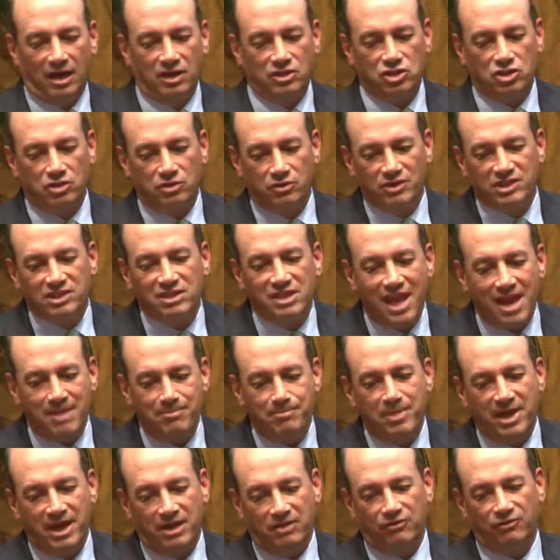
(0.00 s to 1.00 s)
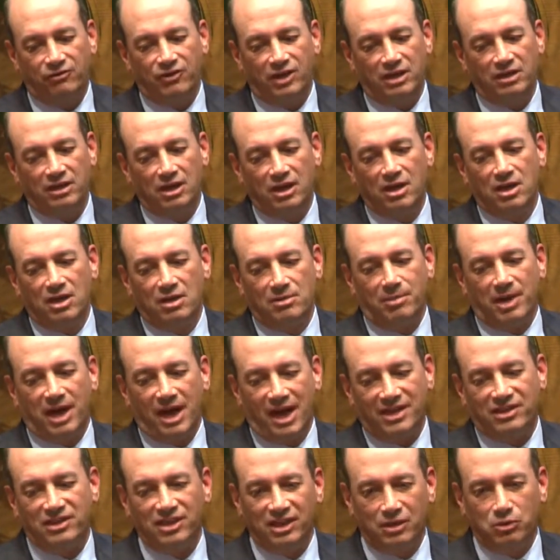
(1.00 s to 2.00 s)
So there is that benefit, but
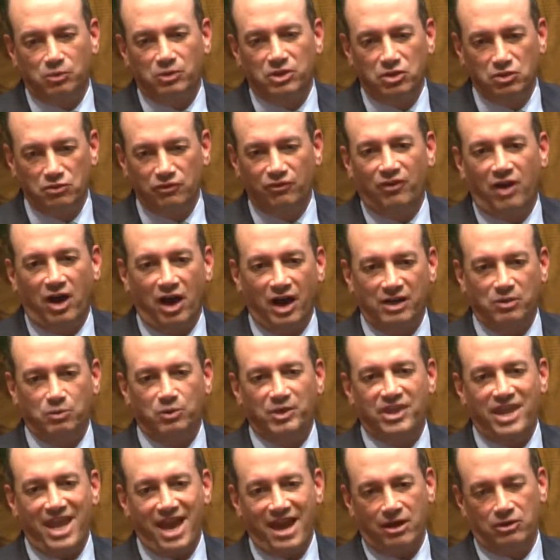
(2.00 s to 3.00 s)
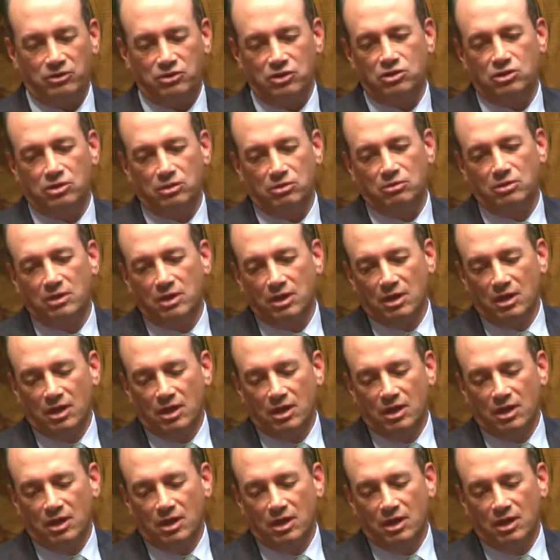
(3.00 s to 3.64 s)
I think it would do fine without you.